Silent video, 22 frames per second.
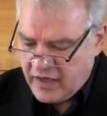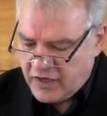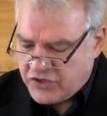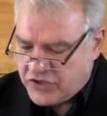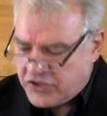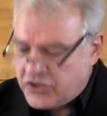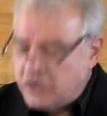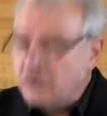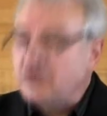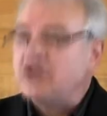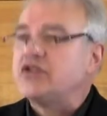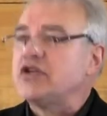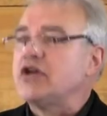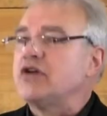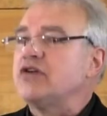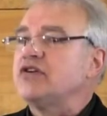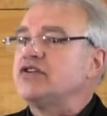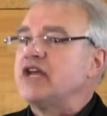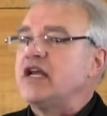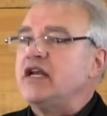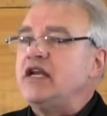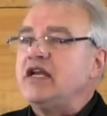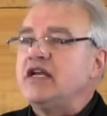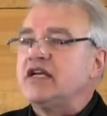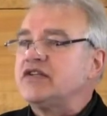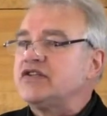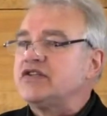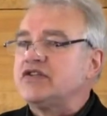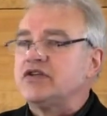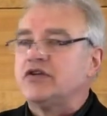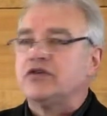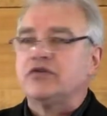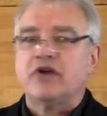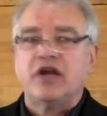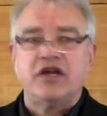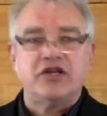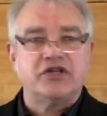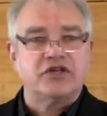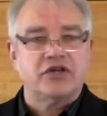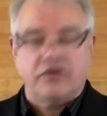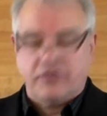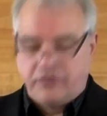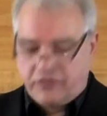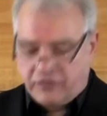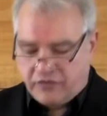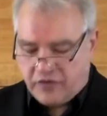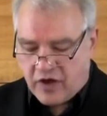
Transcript: As soon as there is any consideration of